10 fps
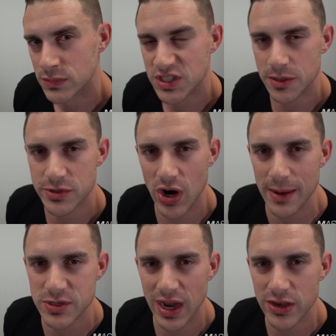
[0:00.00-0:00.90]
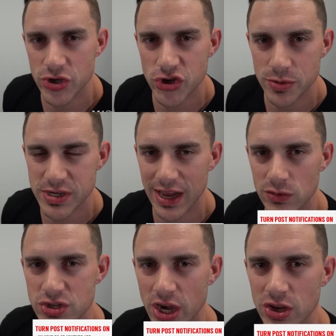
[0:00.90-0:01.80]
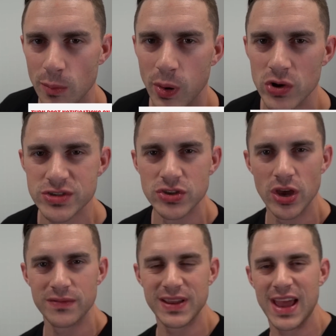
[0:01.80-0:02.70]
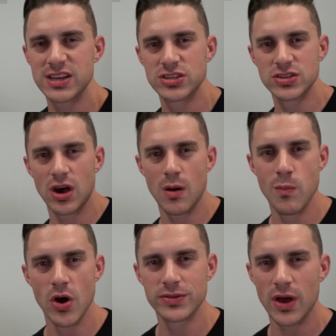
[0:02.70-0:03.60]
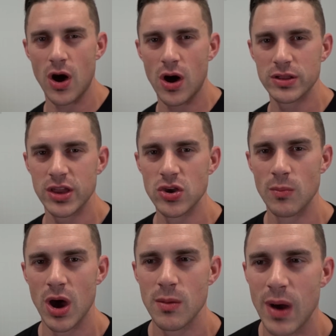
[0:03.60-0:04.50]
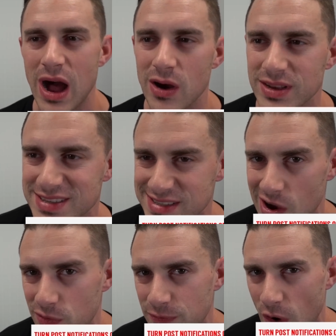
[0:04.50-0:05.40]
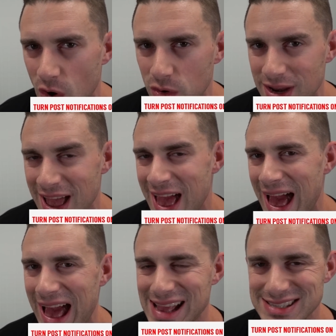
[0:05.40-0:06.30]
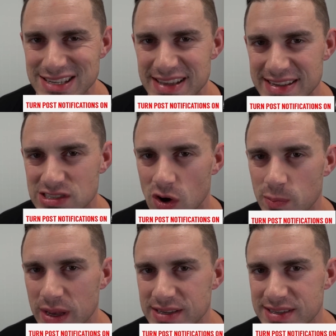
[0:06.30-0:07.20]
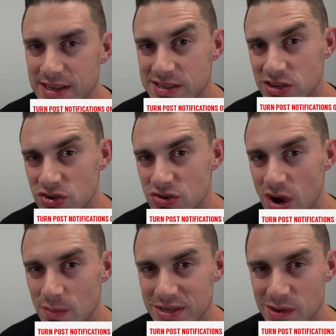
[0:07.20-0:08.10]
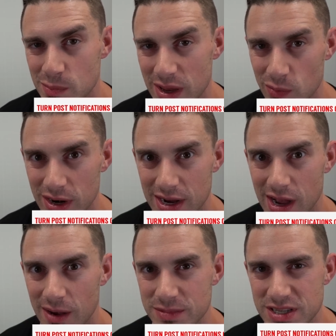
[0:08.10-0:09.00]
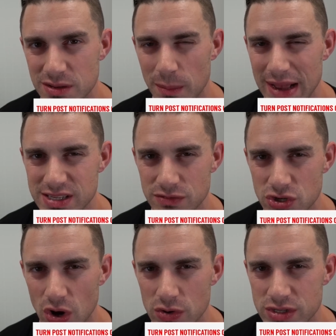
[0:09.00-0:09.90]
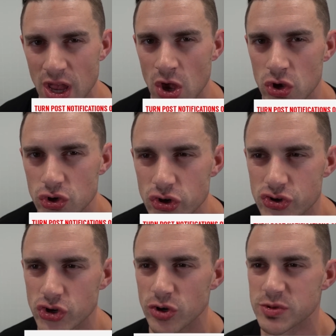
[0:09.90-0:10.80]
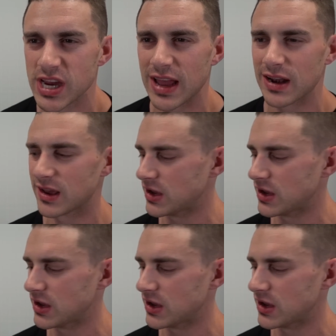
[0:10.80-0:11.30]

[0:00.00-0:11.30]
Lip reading: Subscribe to our YouTube channel. Turn your post notifications on, both on your mobile, your cell phone, and your desktop PC, so you don't miss a beat when it comes to the Massive Joes YouTube channel.